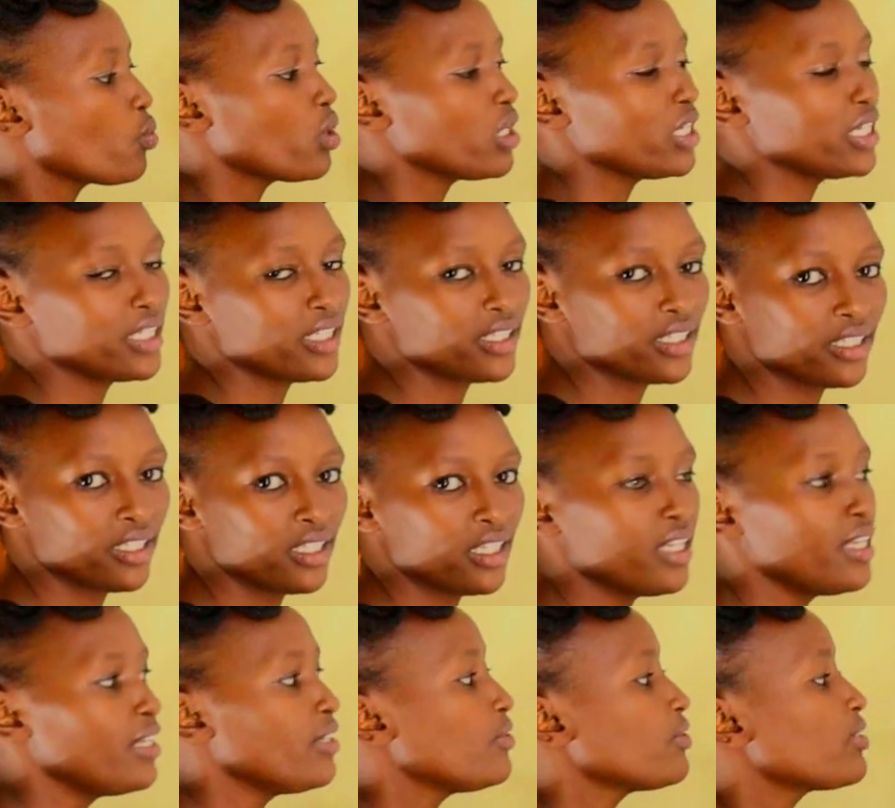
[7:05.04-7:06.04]
wall.
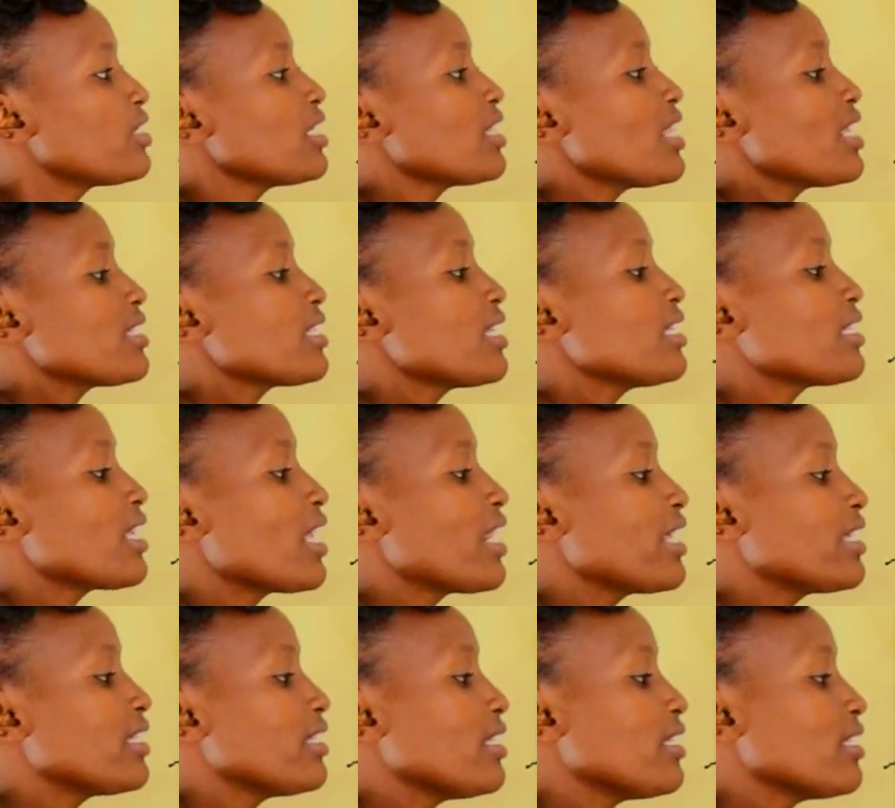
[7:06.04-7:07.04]
You see the center
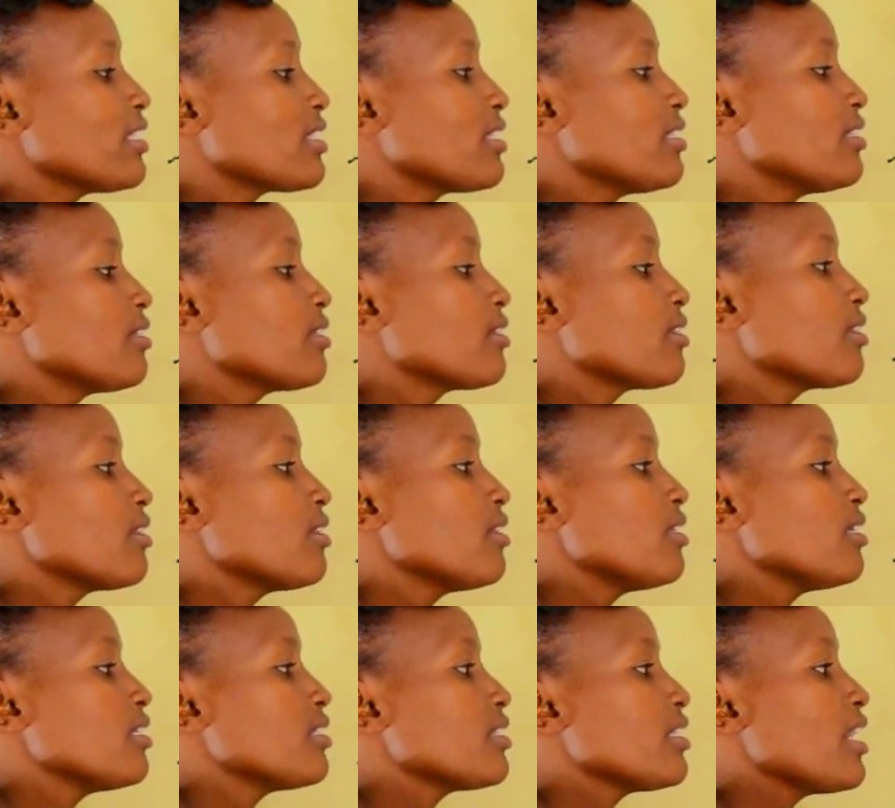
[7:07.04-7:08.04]
line is
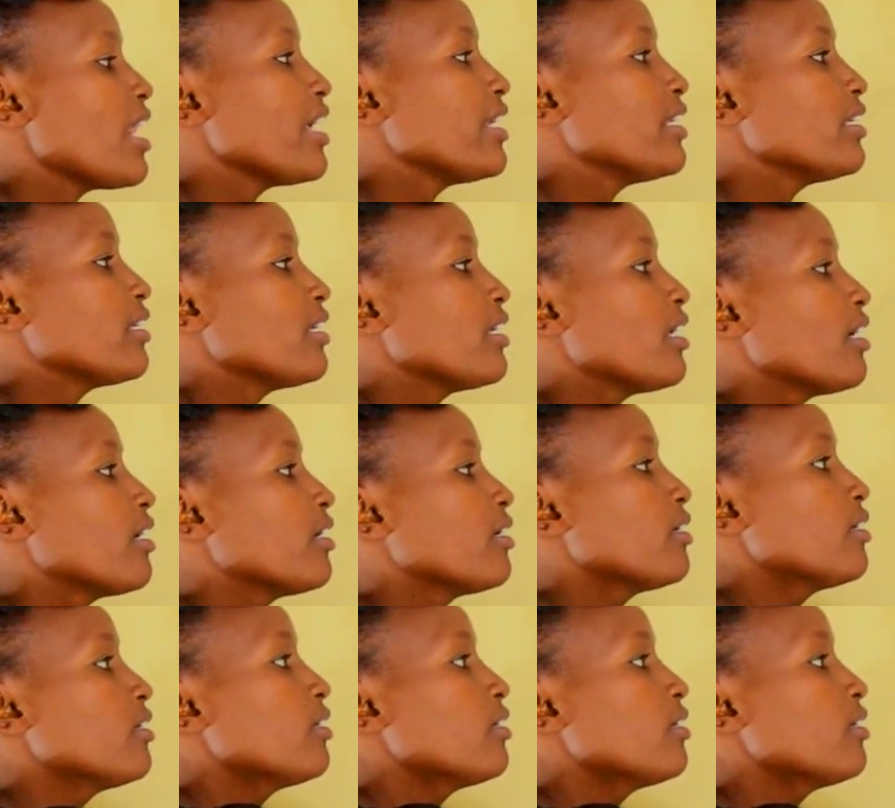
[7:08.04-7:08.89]
this line here.